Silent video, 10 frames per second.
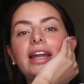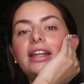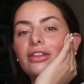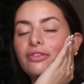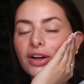
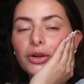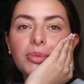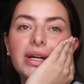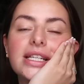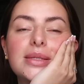edit the final
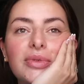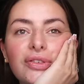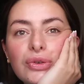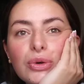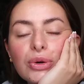bits
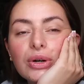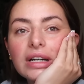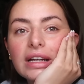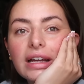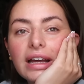before
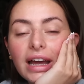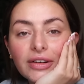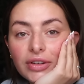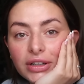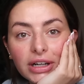
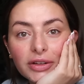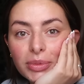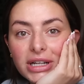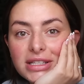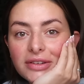everyone kind of
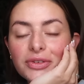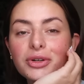breaks up for